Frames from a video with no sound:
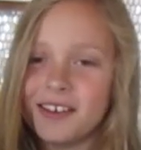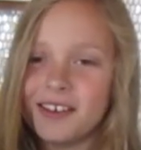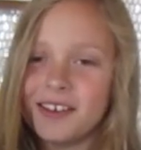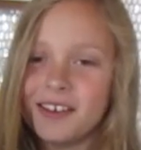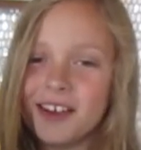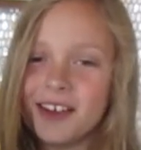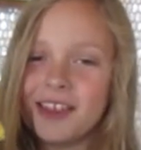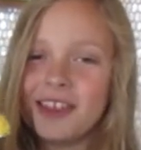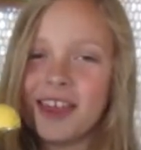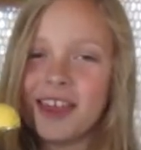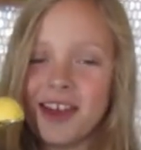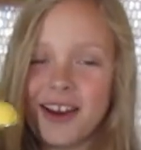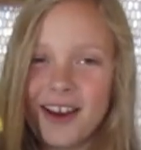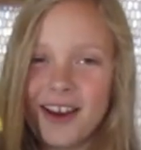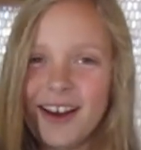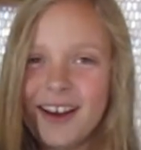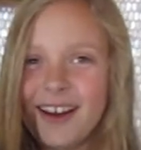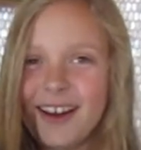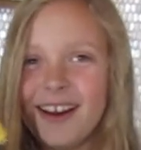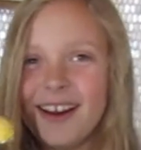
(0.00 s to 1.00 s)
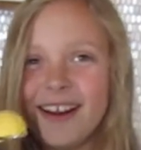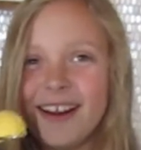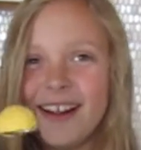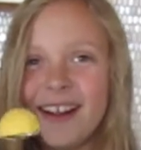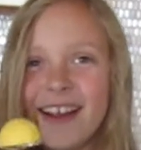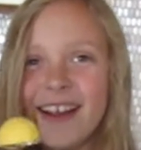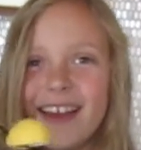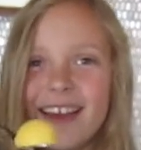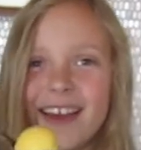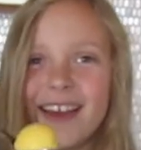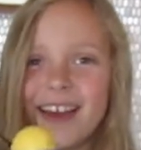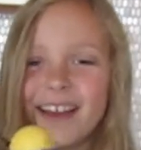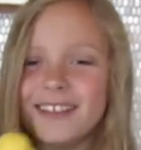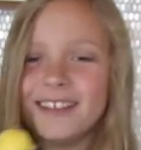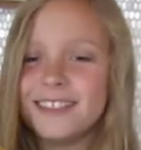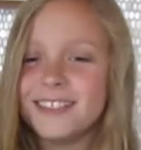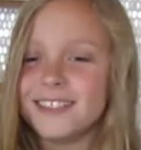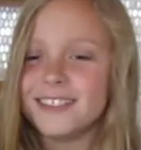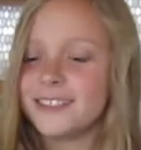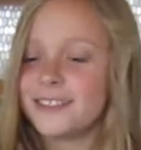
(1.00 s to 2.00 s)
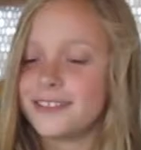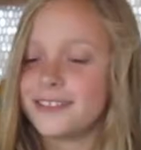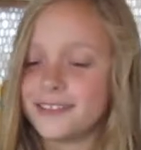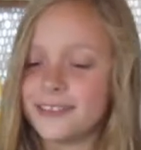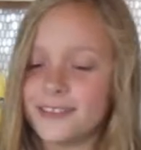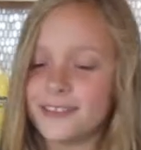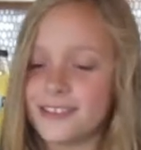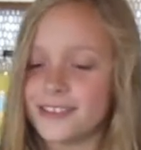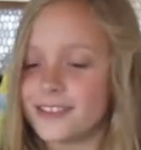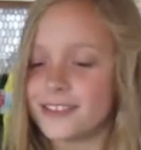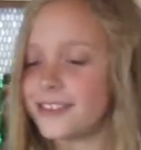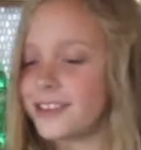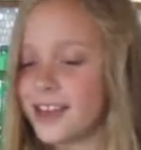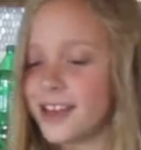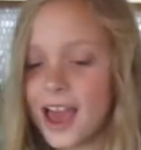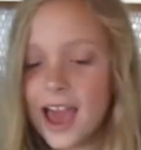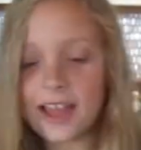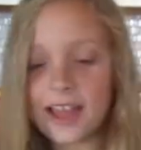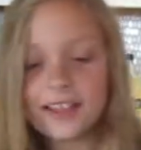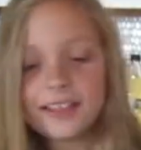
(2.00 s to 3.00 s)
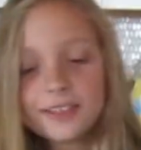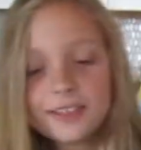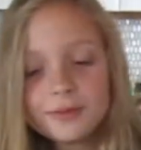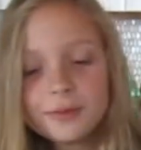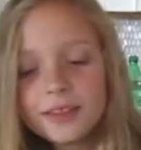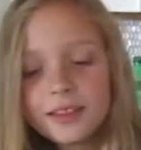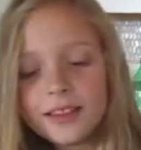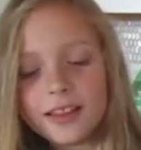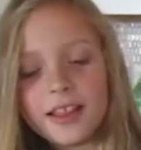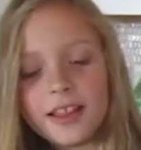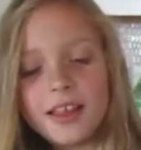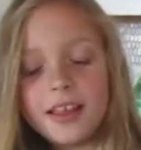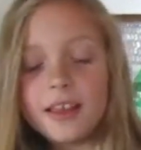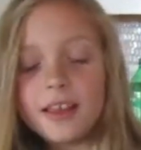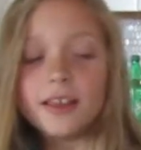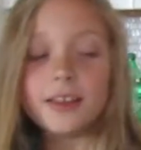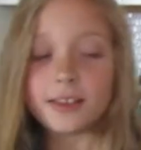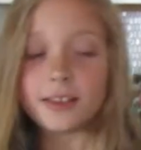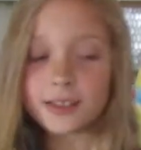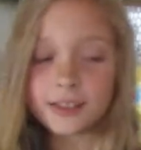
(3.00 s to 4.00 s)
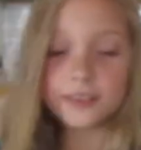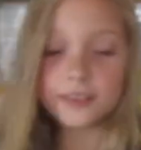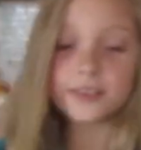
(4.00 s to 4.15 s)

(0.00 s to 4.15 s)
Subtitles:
right there. I just went, this is